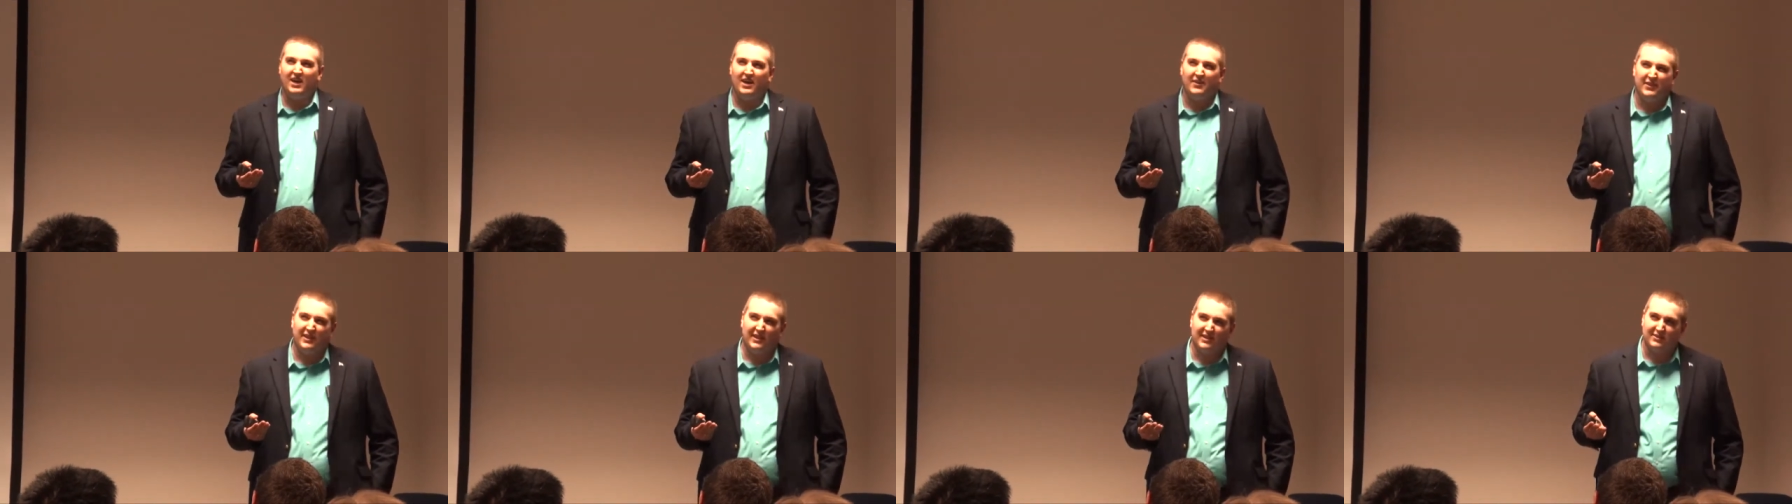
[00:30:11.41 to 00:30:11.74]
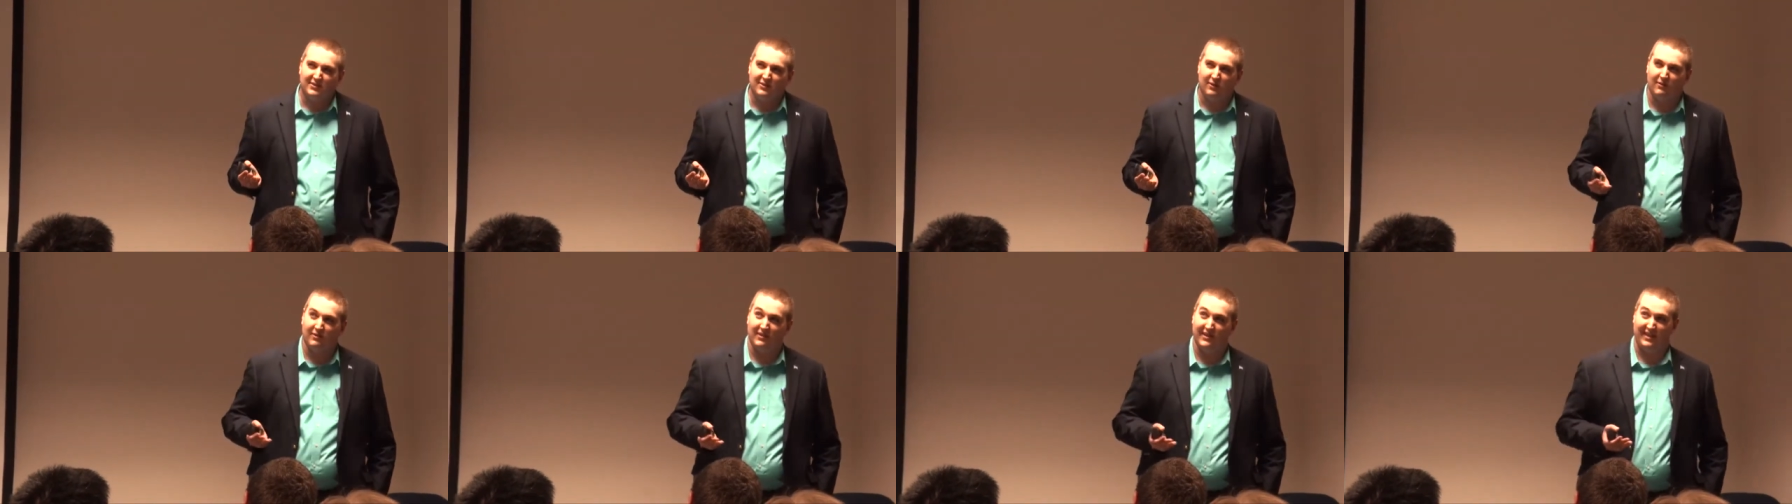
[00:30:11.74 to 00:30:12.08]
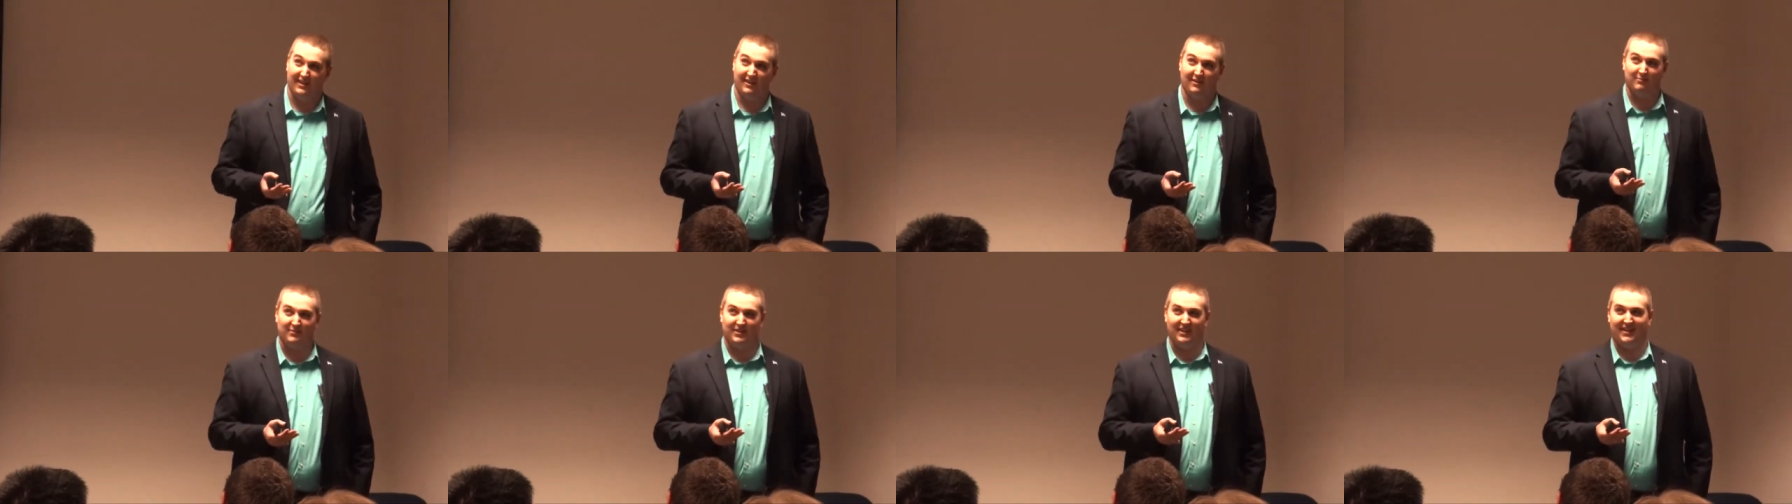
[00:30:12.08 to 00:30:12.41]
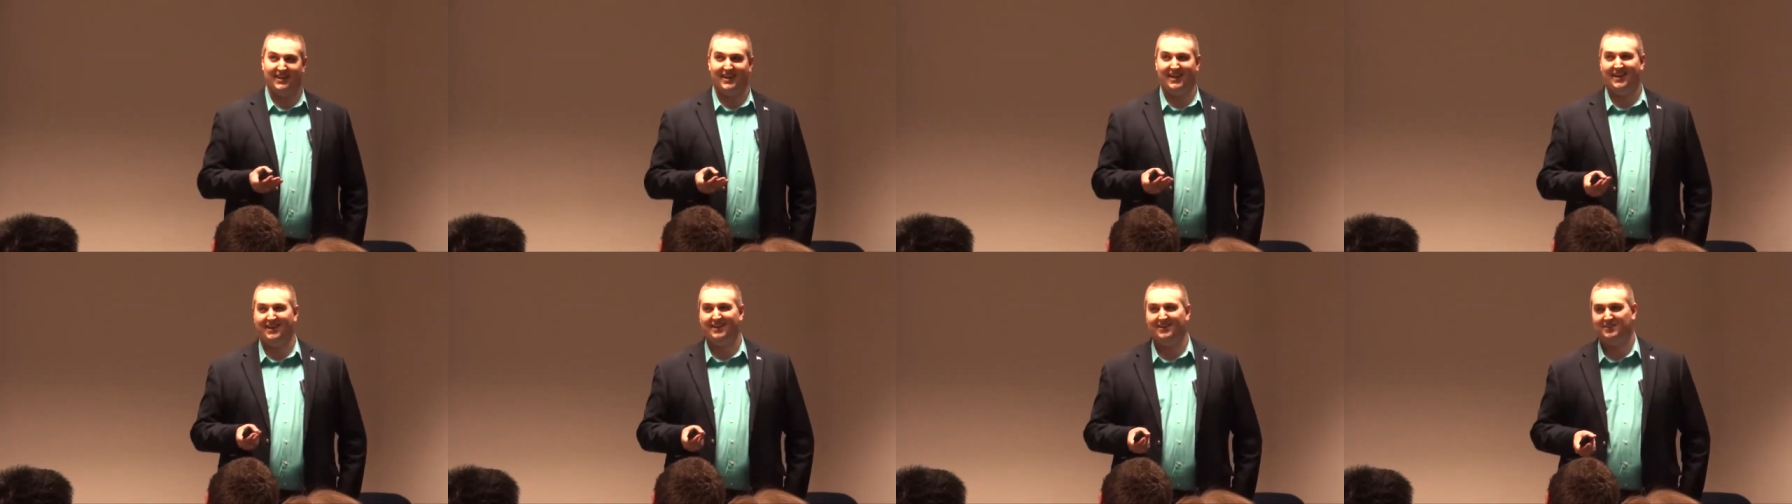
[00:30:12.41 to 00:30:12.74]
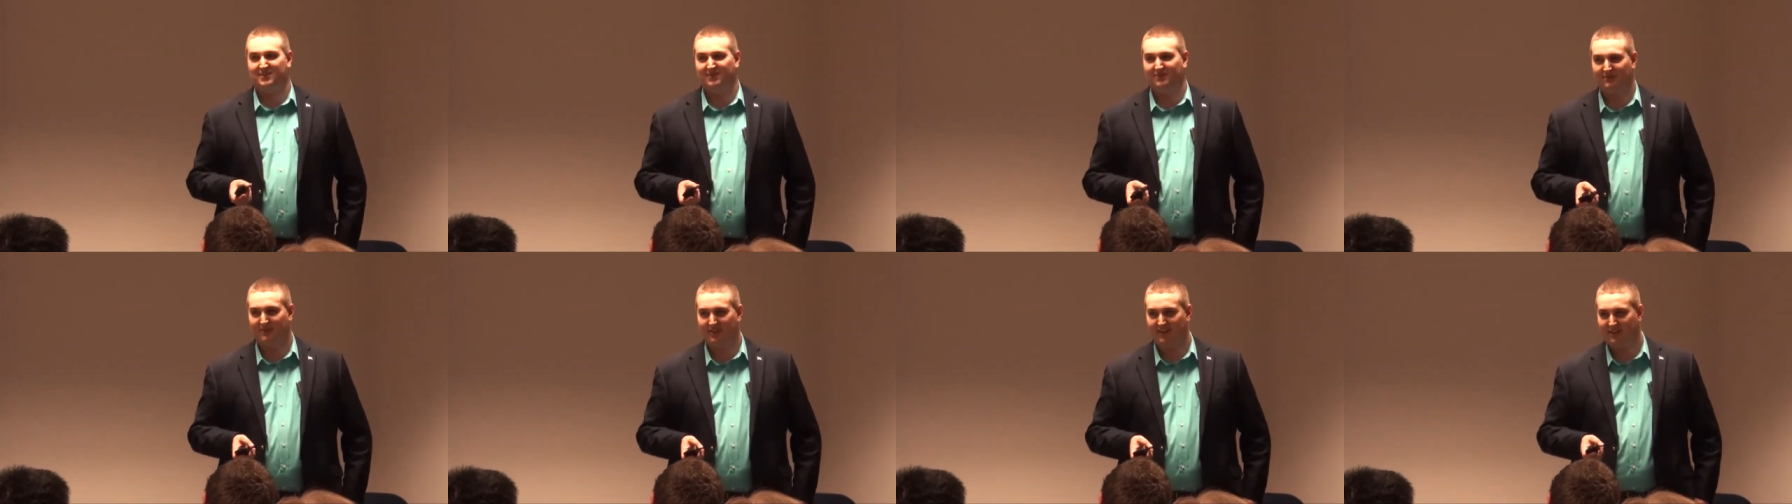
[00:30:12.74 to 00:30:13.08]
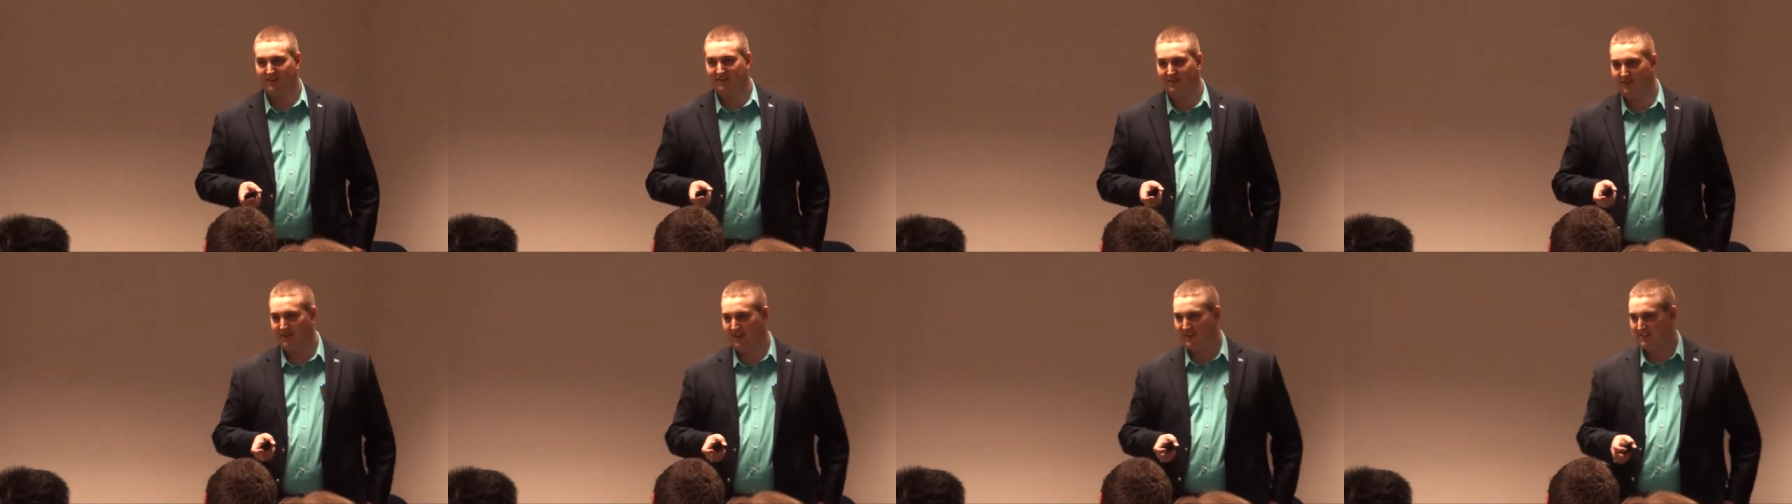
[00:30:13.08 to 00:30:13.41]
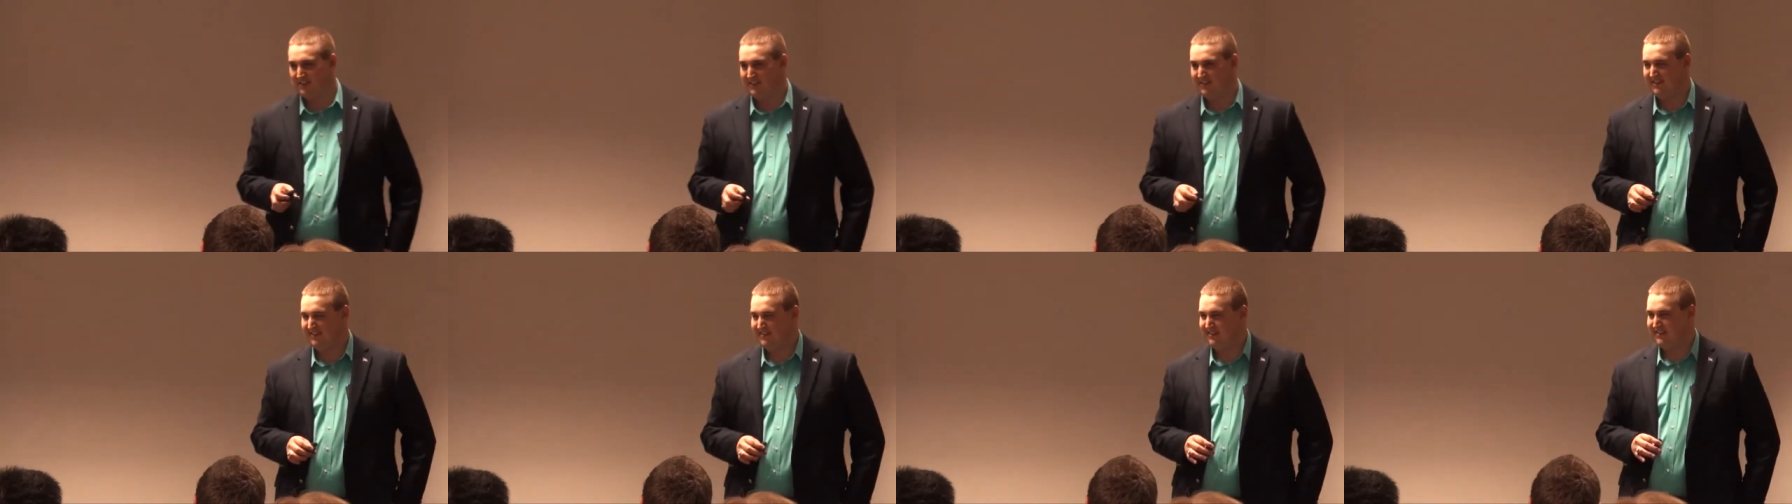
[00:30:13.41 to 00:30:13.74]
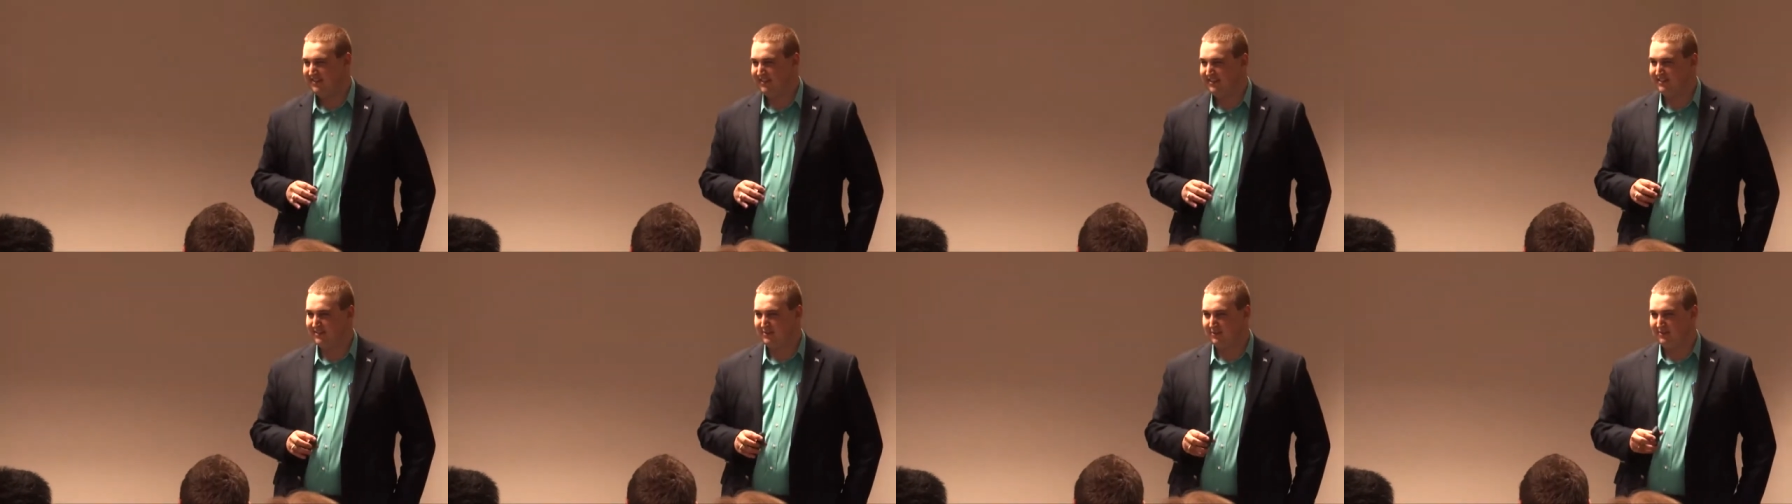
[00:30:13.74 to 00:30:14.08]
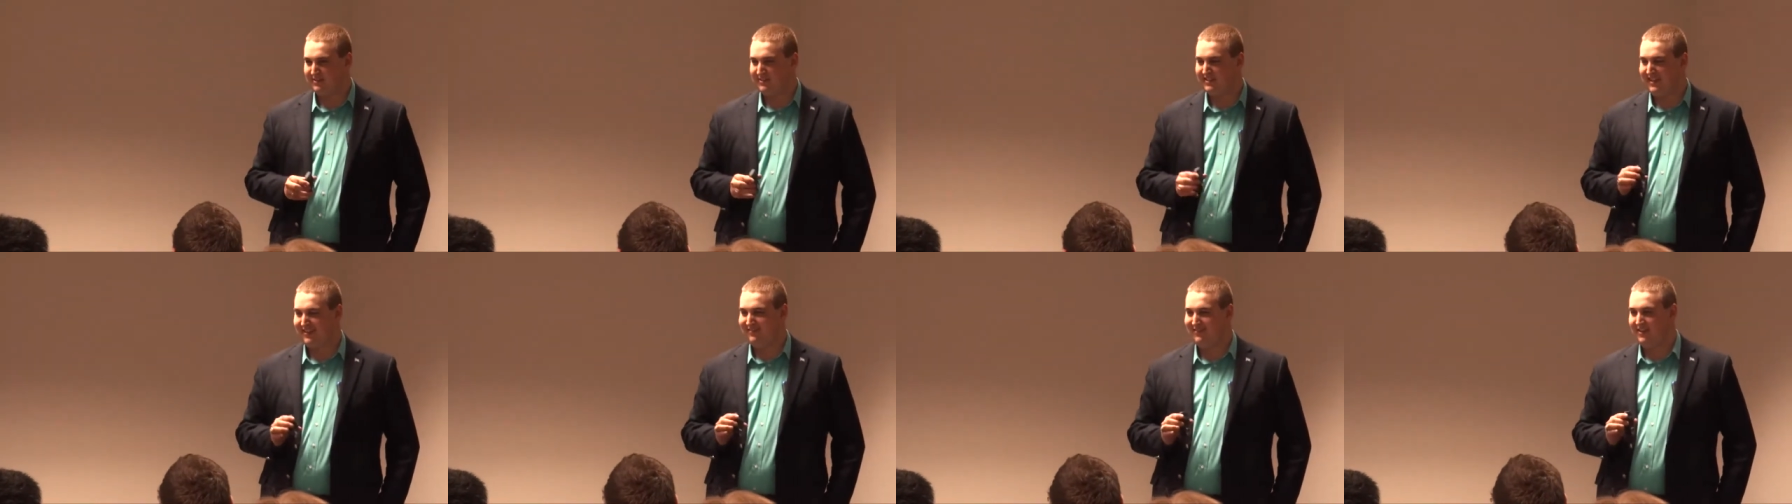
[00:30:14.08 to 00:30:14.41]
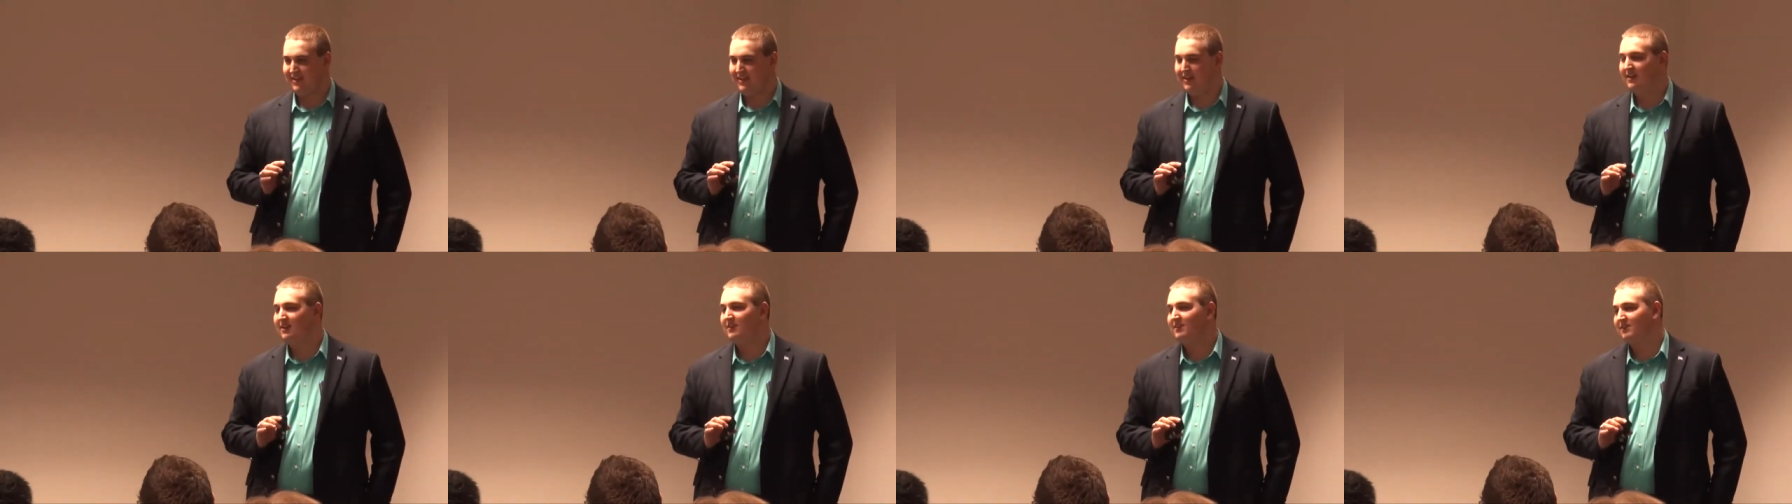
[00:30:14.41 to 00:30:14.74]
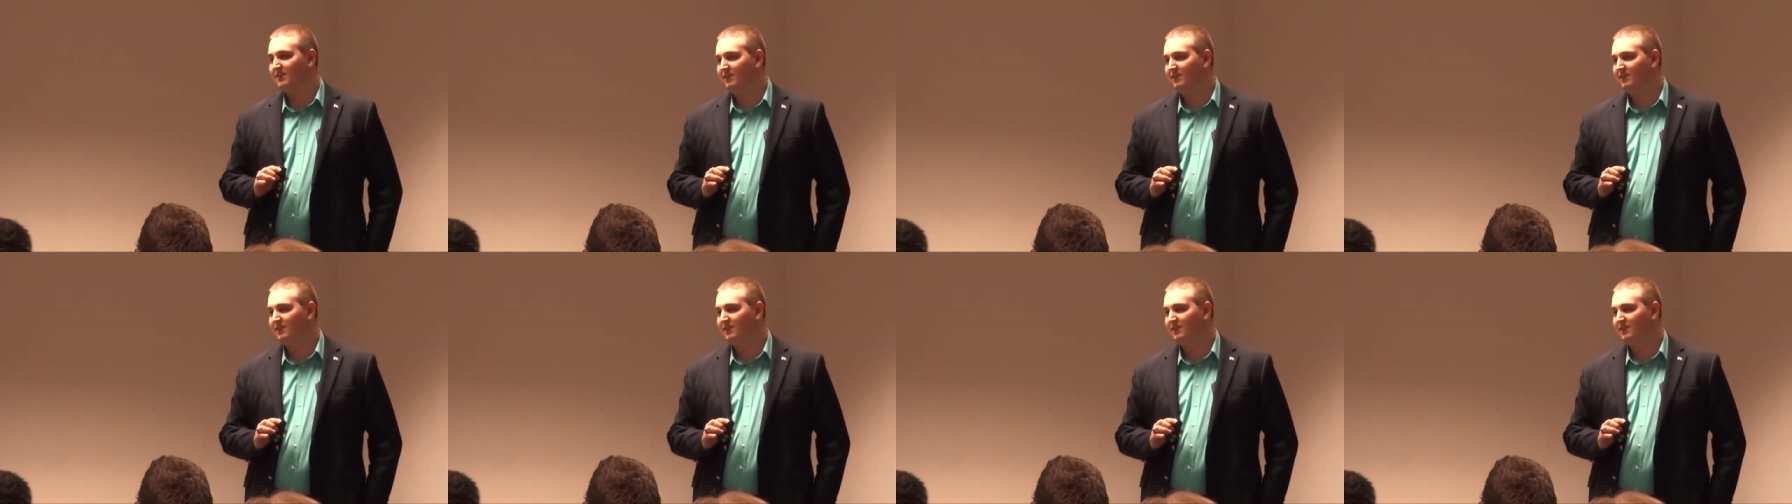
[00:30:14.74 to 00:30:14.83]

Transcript: I think it's only up to date as of like 2006 or 7,